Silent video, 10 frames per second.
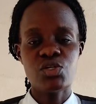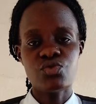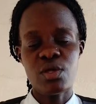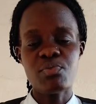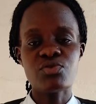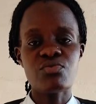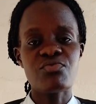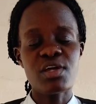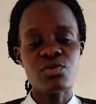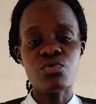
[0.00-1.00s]
To the piece
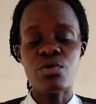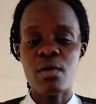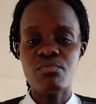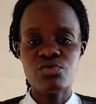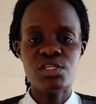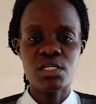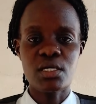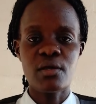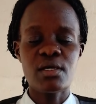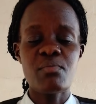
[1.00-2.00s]
of land or a building,
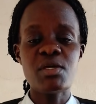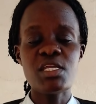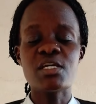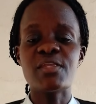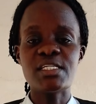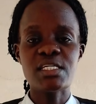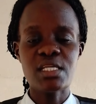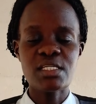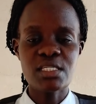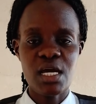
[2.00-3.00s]
meaning the
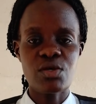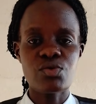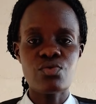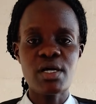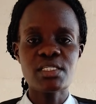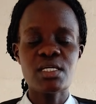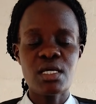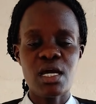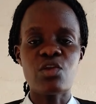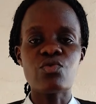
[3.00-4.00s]
tenant can do what?
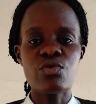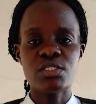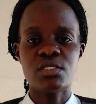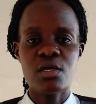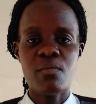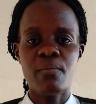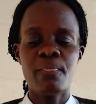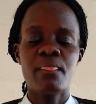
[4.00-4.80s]
Can go with them.